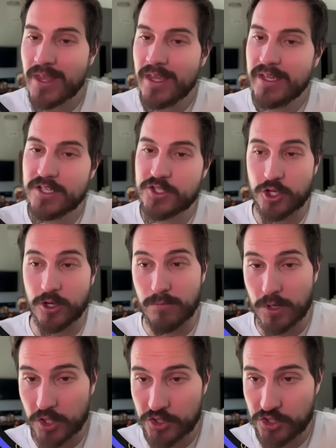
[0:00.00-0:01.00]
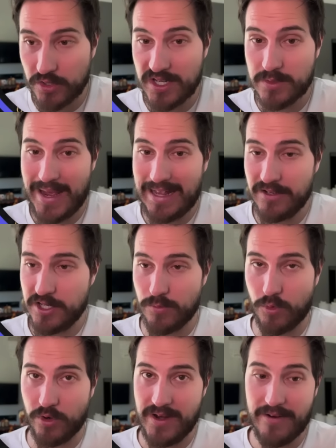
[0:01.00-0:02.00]
is commercial needs Palantir
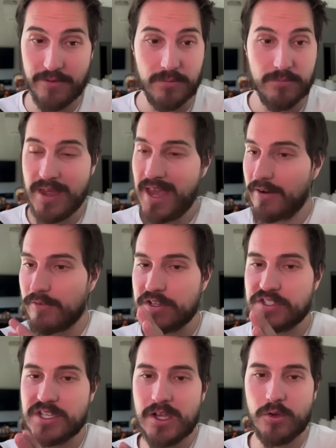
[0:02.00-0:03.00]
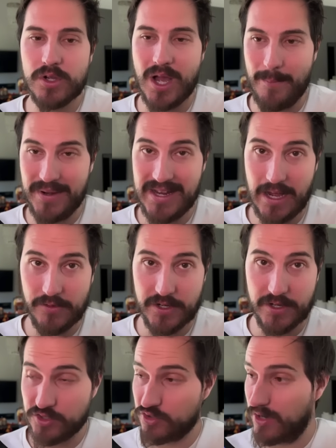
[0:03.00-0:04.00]
more than ever. Every single company out
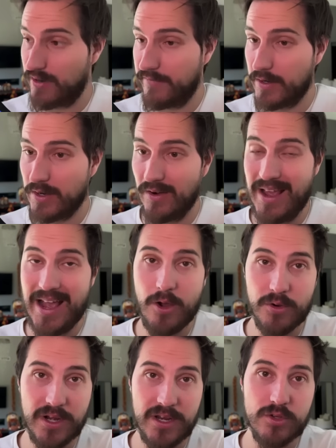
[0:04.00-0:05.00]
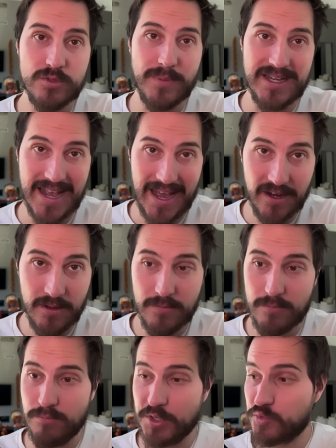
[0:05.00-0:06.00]
there is trying to figure out, how can I use my data
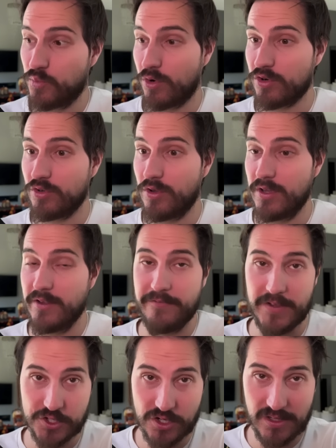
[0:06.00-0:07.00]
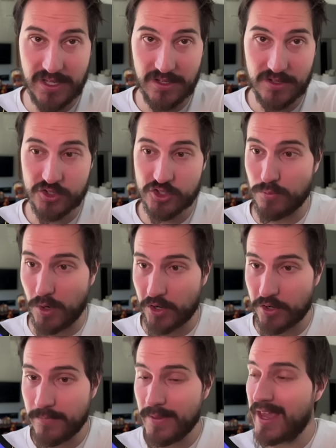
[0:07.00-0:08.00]
much more efficiently,
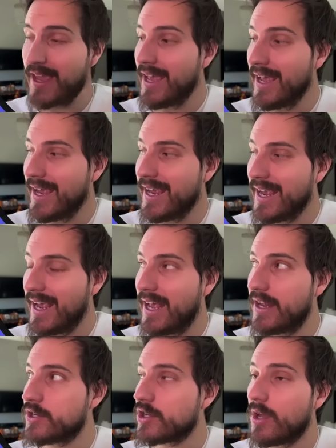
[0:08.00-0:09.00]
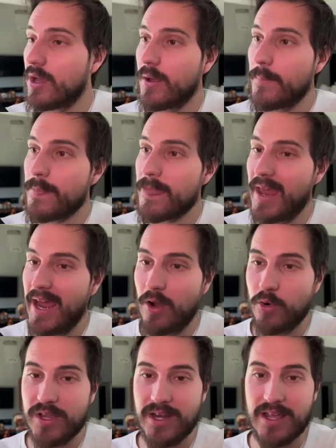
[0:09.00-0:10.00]
smarter, and
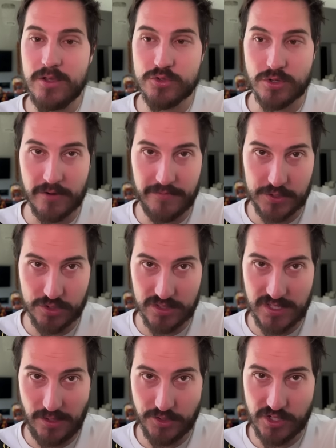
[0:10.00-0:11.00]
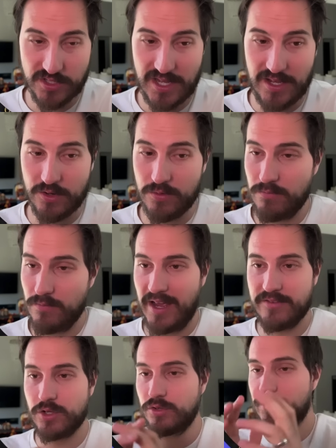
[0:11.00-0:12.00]
how can I use artificial intelligence? And I told you